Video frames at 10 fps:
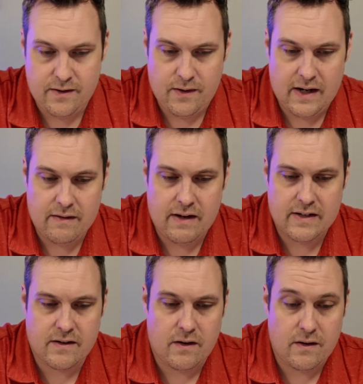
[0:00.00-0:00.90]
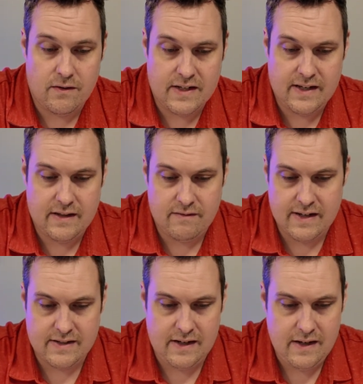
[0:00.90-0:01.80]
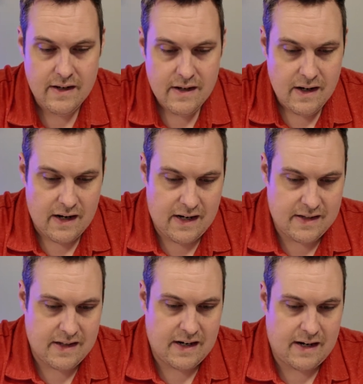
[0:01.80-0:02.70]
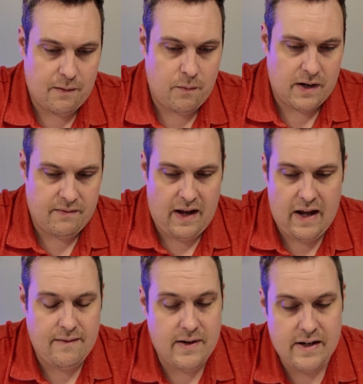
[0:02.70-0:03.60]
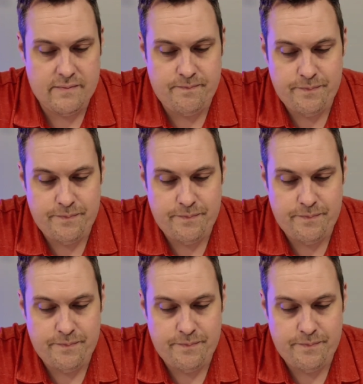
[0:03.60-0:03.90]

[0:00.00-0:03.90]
who I like to call Glizzy the Lizzie. And then I got one of Ava,